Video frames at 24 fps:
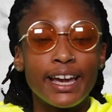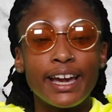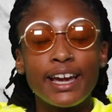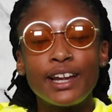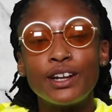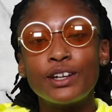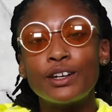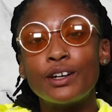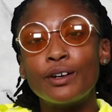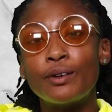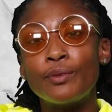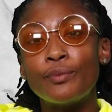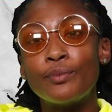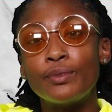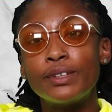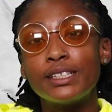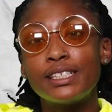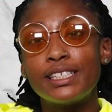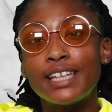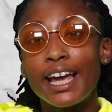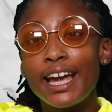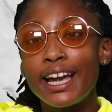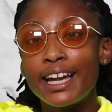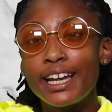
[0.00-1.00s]
End up
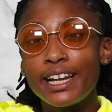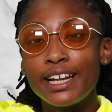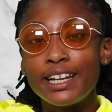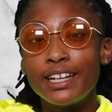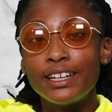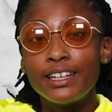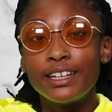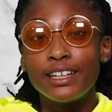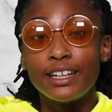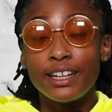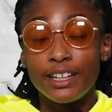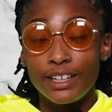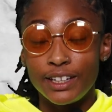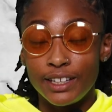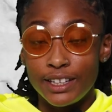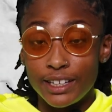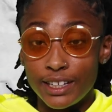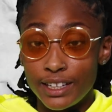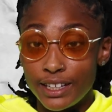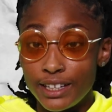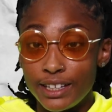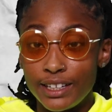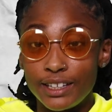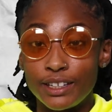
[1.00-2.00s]
taking
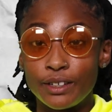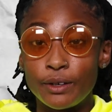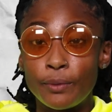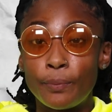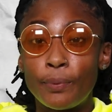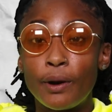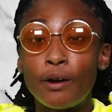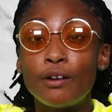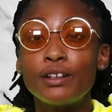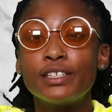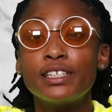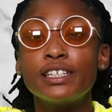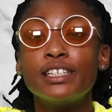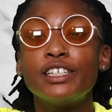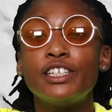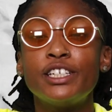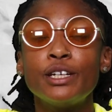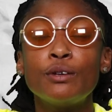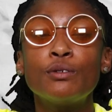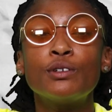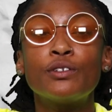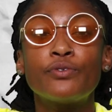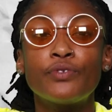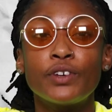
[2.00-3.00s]
the person
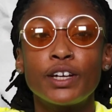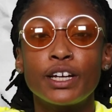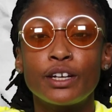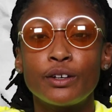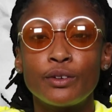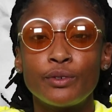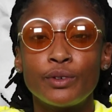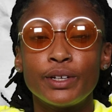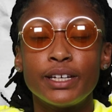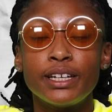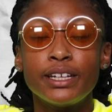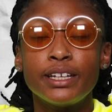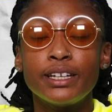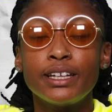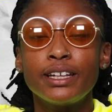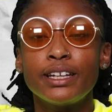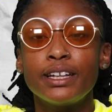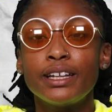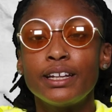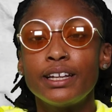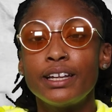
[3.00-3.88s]
she was fucking with